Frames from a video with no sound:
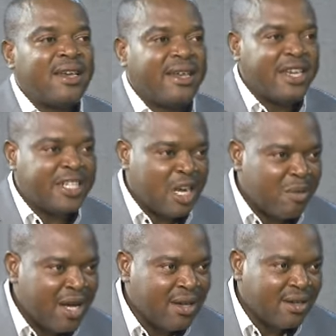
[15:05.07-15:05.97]
King
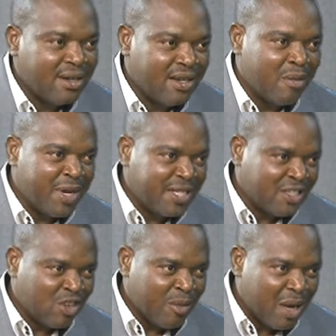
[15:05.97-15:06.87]
Shaba, the
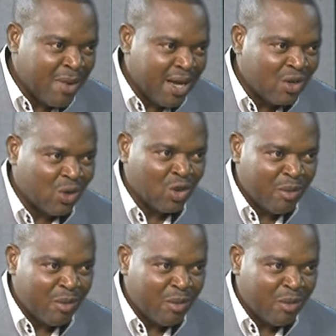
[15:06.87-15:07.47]
Princess of Bamba, Dr.